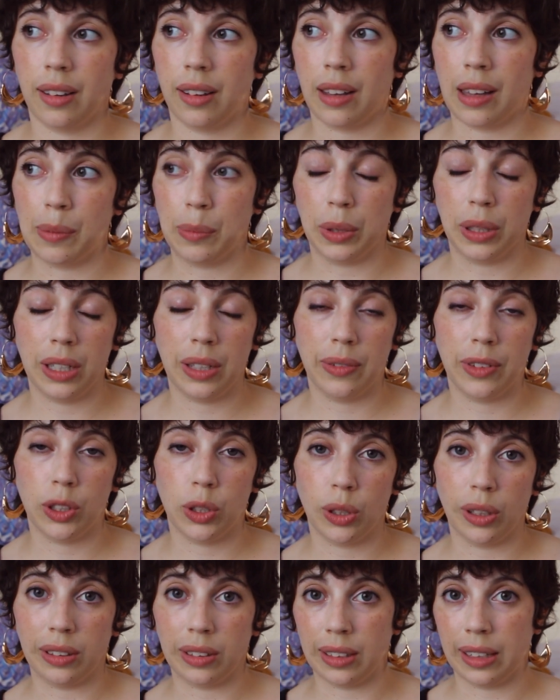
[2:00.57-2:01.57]
I believe in
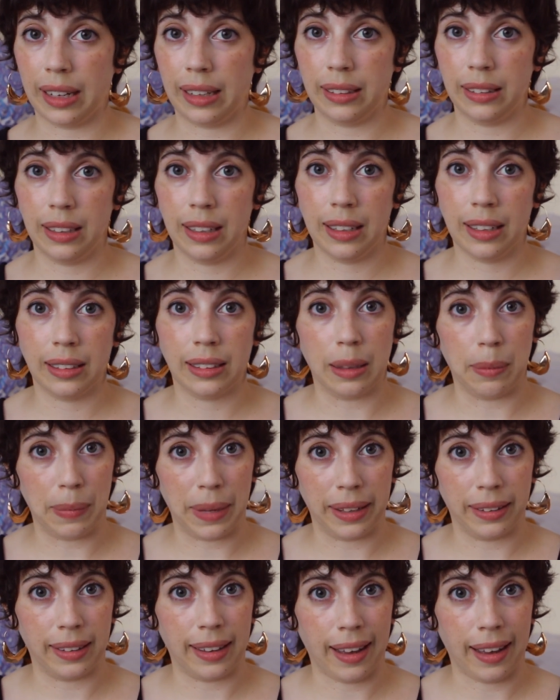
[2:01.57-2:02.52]
2018 at the Met